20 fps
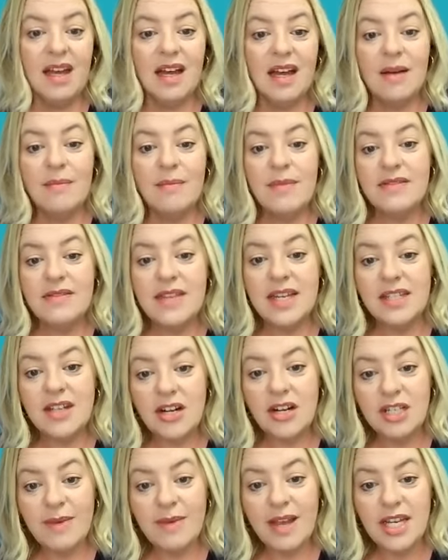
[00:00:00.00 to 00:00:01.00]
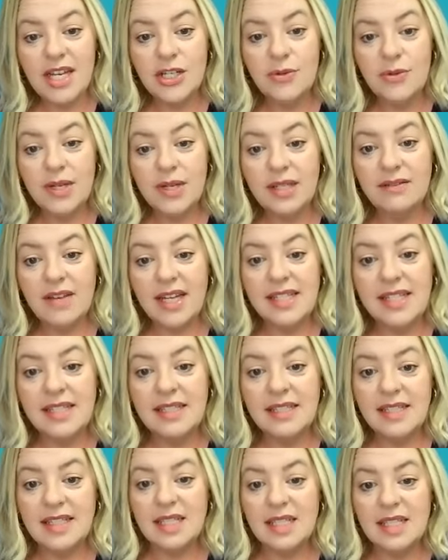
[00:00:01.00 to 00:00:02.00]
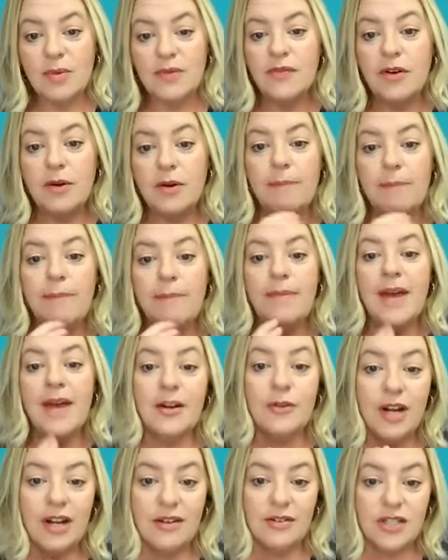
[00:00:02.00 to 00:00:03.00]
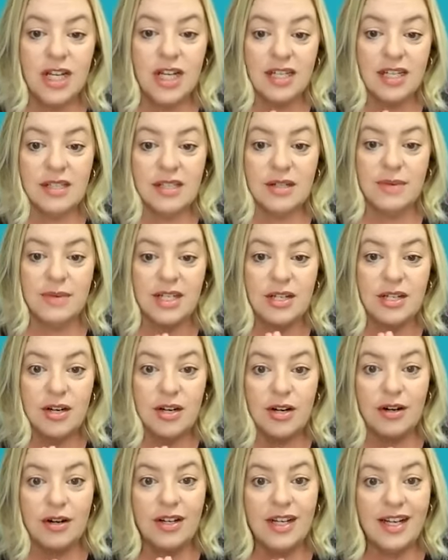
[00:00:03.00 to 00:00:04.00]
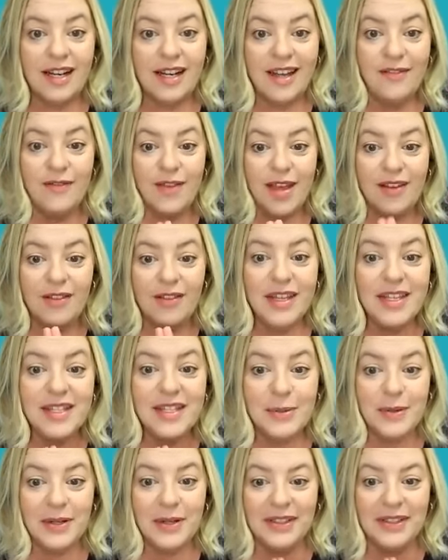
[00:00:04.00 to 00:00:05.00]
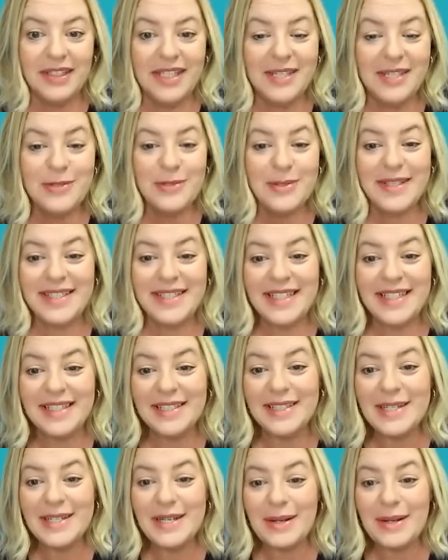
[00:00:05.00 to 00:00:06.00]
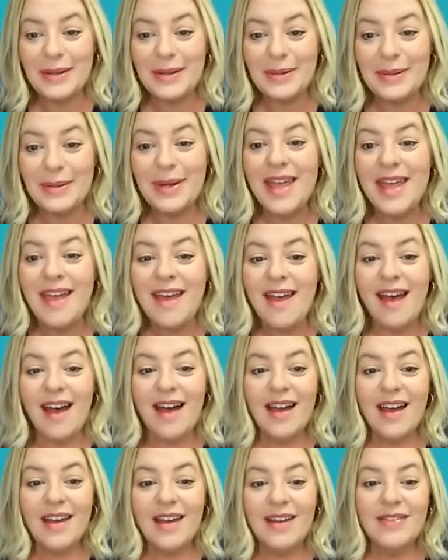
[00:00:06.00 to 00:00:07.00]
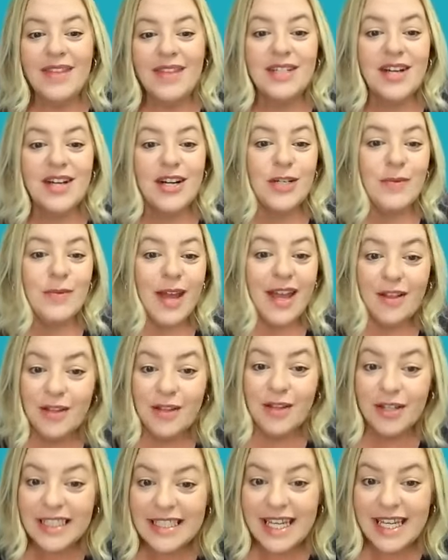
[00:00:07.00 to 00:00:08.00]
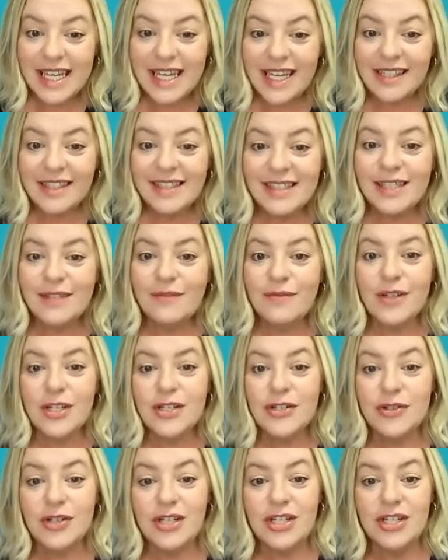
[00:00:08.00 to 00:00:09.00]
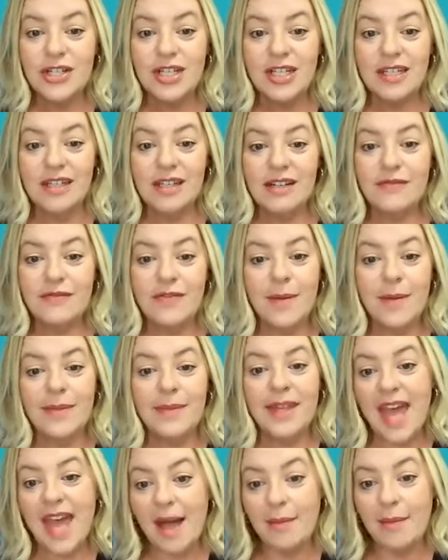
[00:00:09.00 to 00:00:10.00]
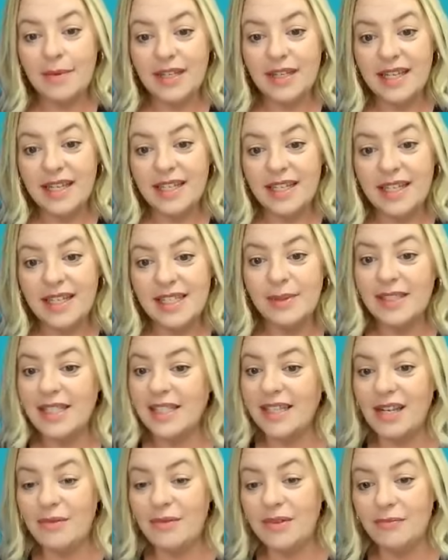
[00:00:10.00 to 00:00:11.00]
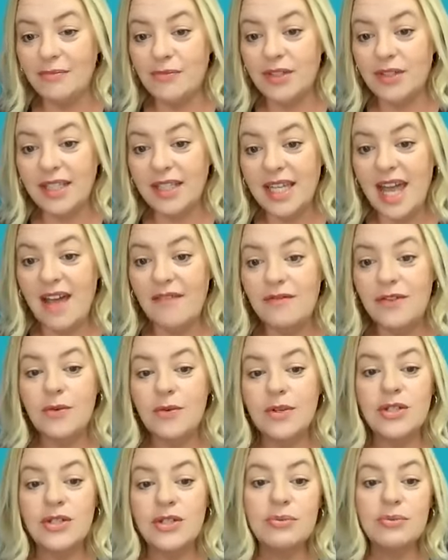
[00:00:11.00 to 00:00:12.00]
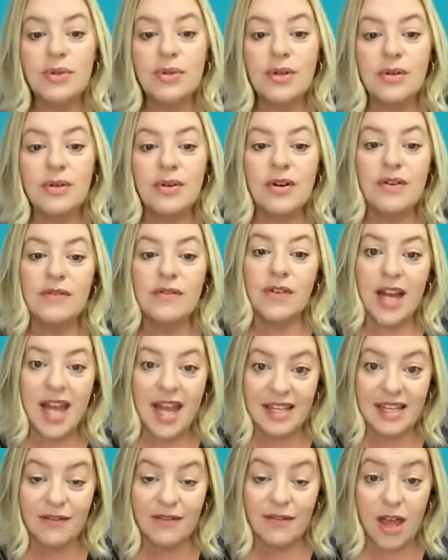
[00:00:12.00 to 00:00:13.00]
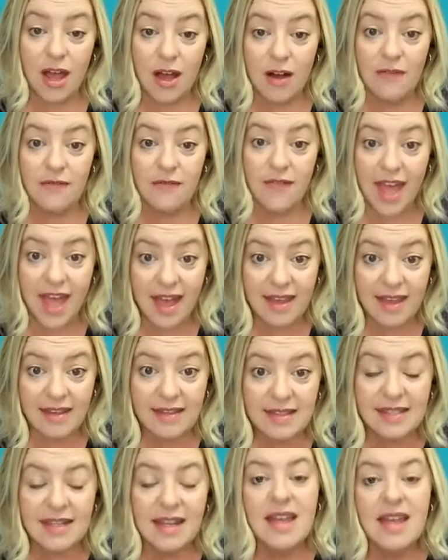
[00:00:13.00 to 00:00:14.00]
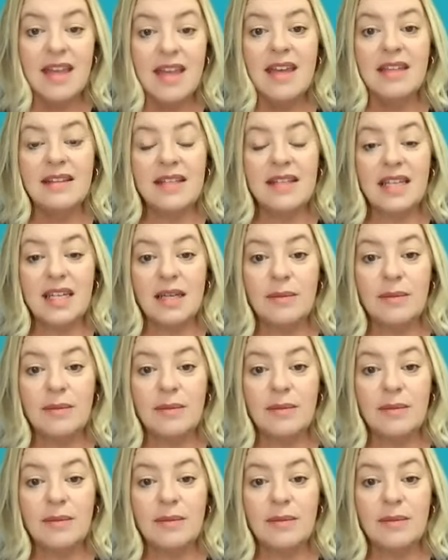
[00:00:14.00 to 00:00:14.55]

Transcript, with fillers: Um, they talked about issuing licenses before background checks are returned, and I found this really interesting too. Uh, they talked about how long it takes, the frustration from the applicants, but that they really have no control over how, how fast the